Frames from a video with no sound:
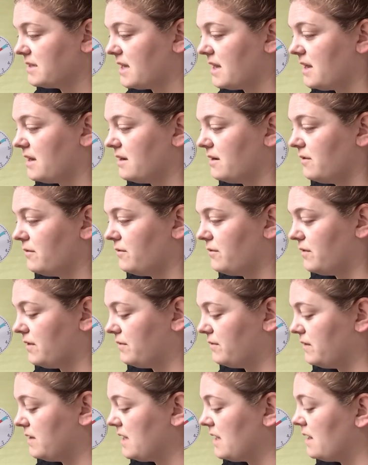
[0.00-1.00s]
10,
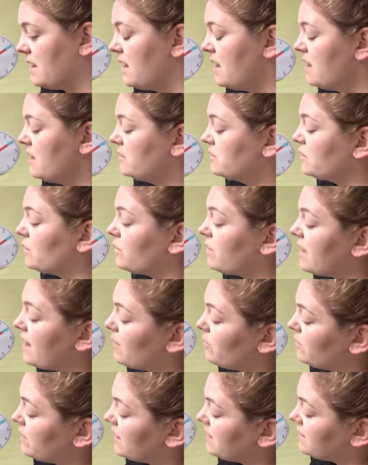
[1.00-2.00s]
15. So
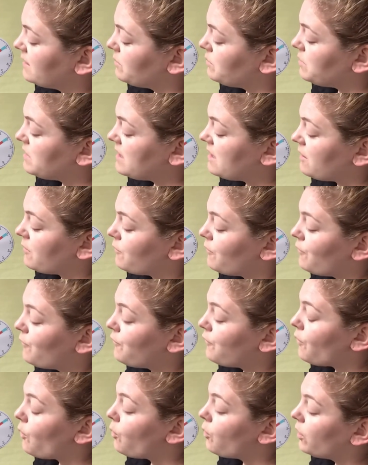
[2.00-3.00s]
that would end up being
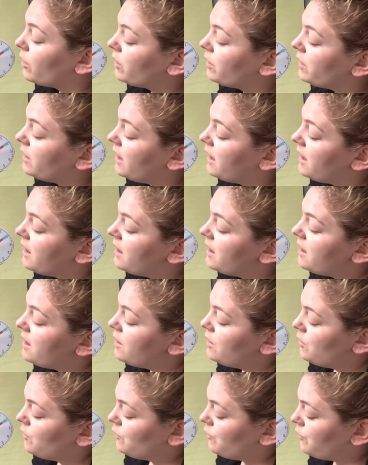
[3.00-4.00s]

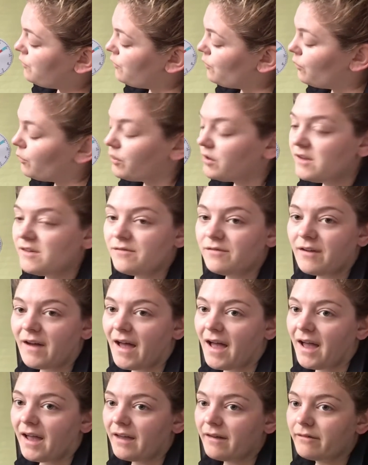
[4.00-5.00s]

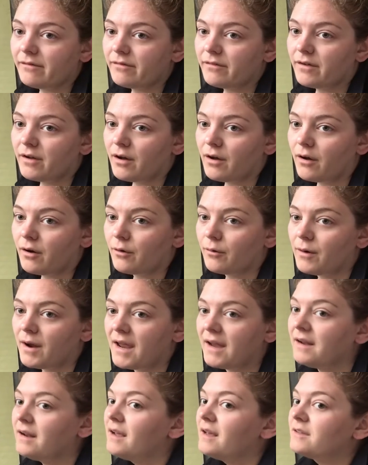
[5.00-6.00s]
4:45. All
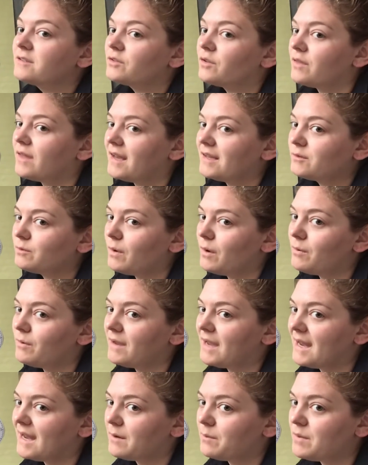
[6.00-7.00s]
right? So that's why we
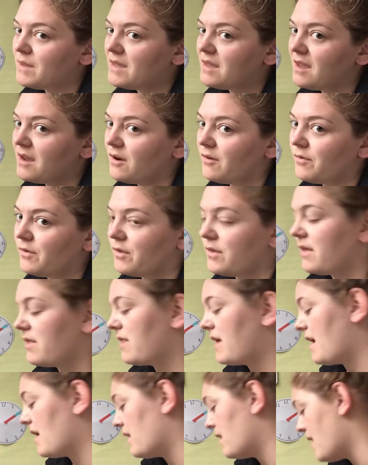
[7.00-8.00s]
got to be careful that that